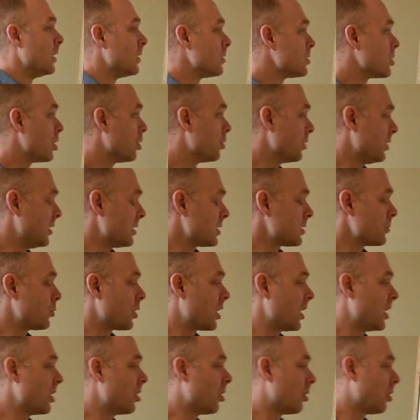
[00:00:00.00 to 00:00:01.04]
So this is what
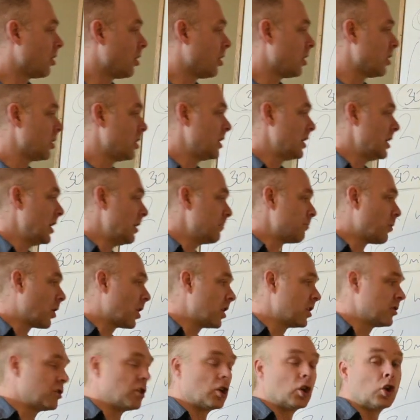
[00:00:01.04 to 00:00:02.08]
I call, in
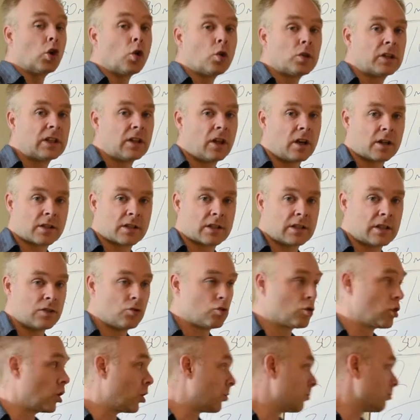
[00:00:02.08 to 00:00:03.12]
part, the Goldilocks
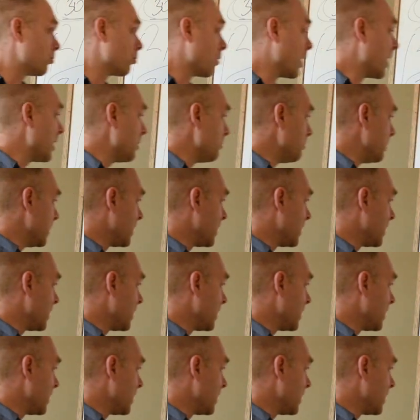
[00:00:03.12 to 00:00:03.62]
syndrome, right?